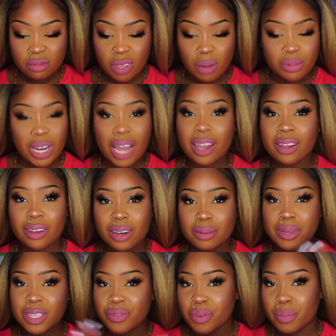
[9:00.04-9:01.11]
trying to like look at
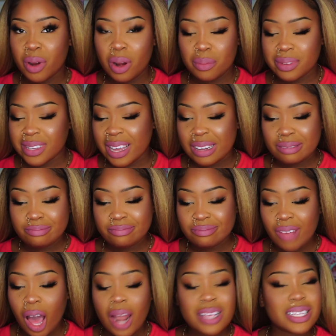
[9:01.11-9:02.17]
myself in the mirror, and I'm just like,
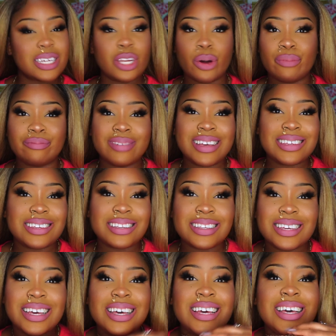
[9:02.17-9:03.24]
honestly, no. It's just
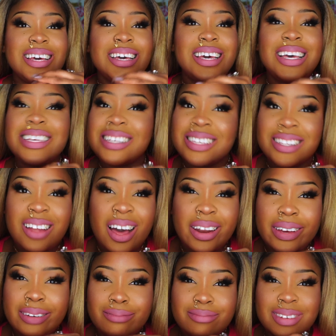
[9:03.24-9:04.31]
not
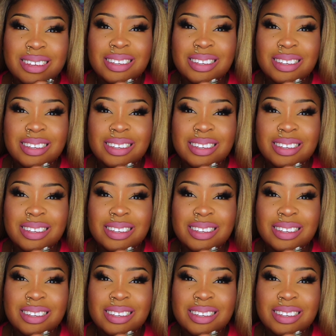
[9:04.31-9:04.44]
it. This